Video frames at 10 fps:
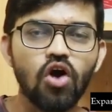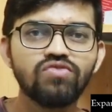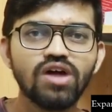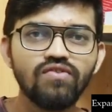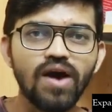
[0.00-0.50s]

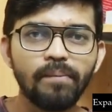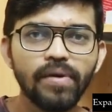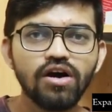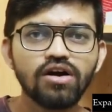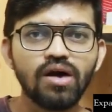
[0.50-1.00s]
of the
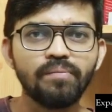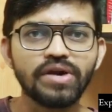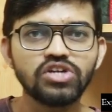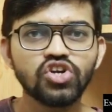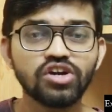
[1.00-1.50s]
vapor
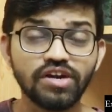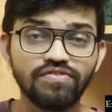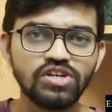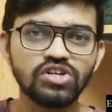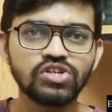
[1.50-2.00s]
compression
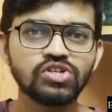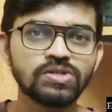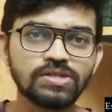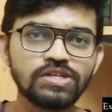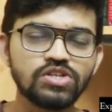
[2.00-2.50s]

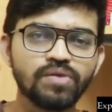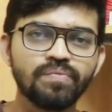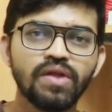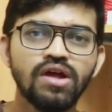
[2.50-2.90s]
refrigeration system.